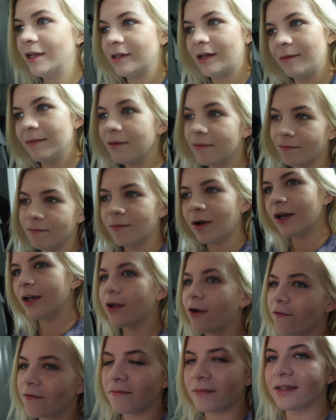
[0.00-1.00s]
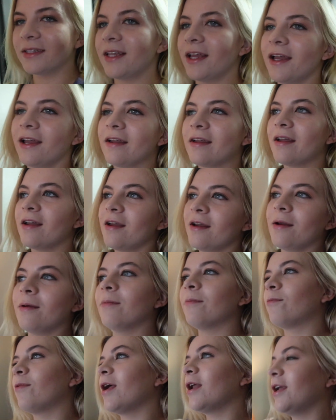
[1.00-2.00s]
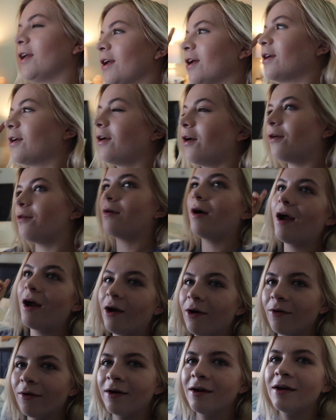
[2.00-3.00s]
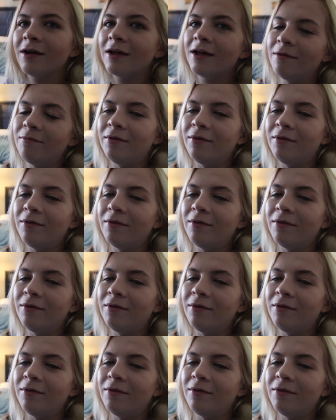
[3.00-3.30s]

I'm ready to go for my day. Ready beautiful. to go out.